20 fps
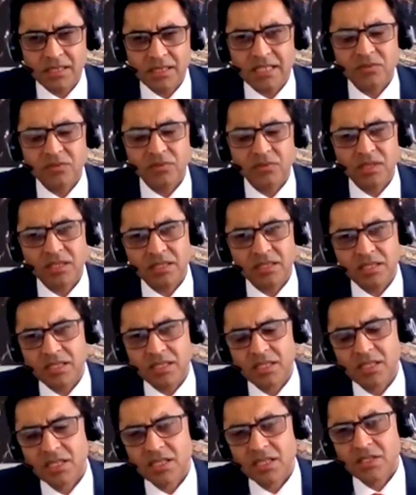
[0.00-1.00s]
And that's where
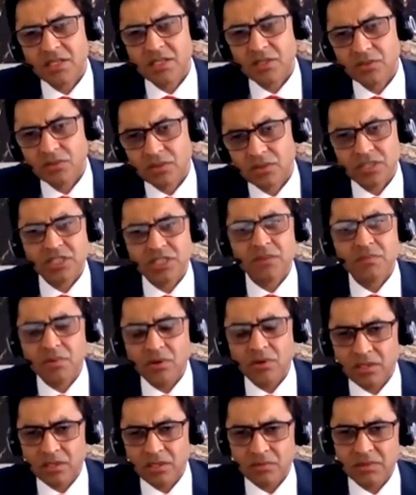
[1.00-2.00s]
the usership
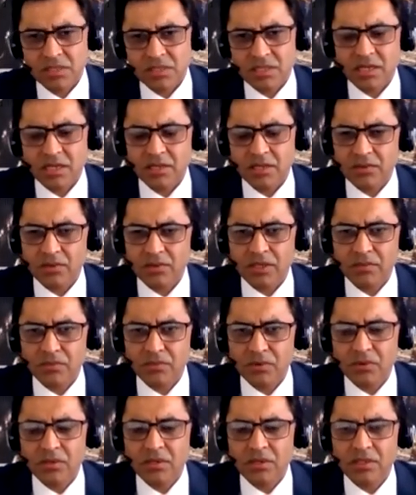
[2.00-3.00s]
models will start growing
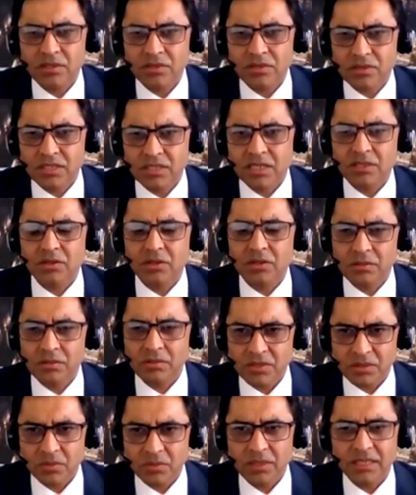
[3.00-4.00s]
more using
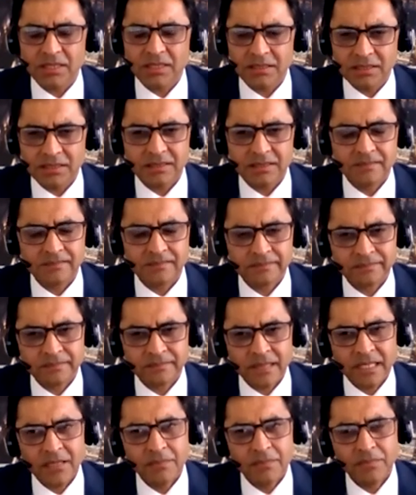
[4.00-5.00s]
autonomous vehicles.
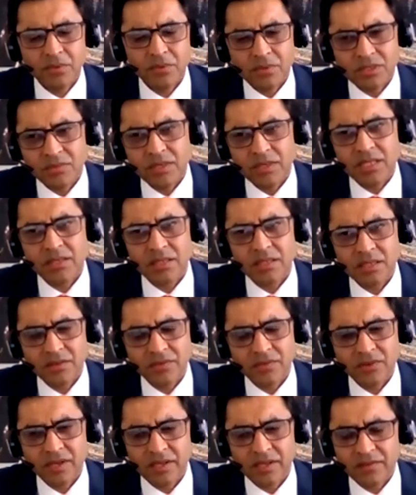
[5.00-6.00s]
Post
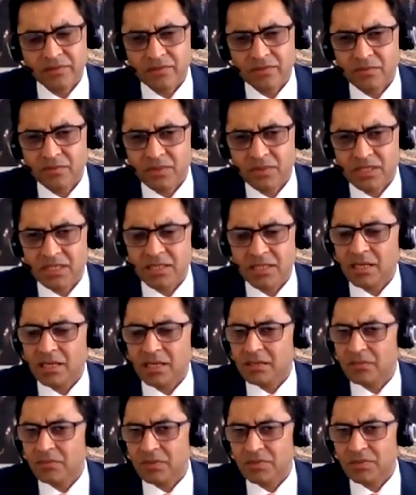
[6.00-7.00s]
2035,
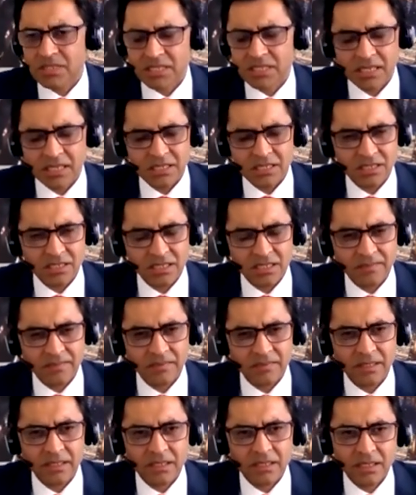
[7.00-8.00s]
we will start seeing
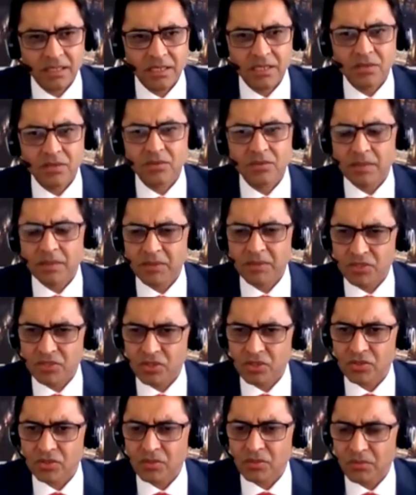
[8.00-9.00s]
new
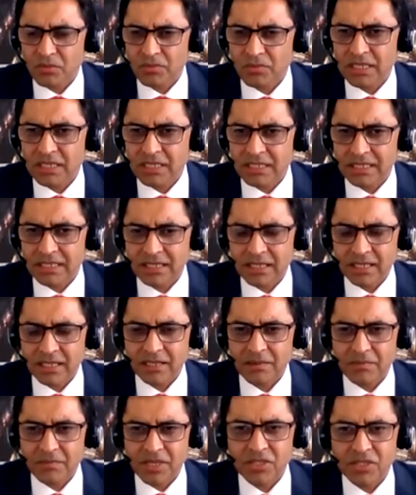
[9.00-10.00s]
dimensions of mobility,
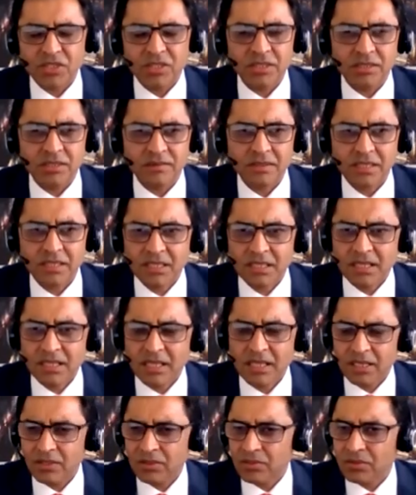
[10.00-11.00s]
like I mentioned,
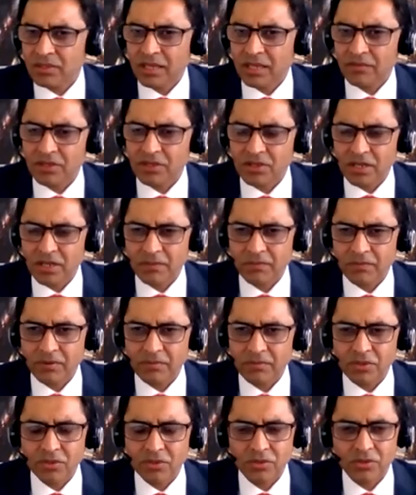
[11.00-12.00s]
and you could have a trip
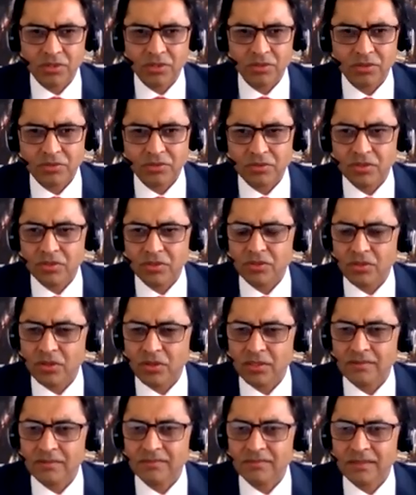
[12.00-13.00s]
from Tokyo to New
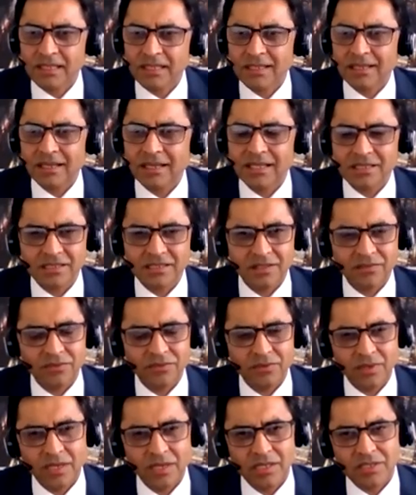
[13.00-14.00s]
York in less than
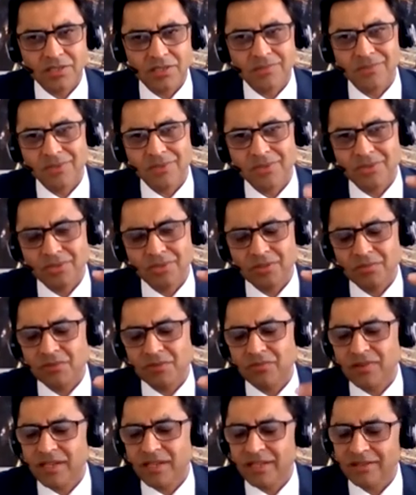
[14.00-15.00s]
4 hours because you'll be
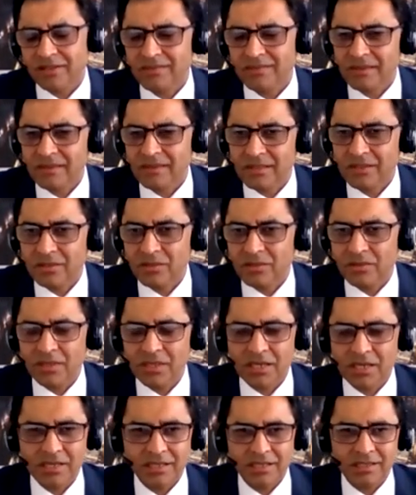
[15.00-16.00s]
flying over
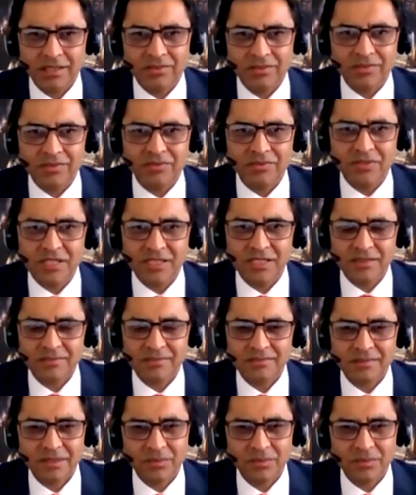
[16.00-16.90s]
100,000 feet.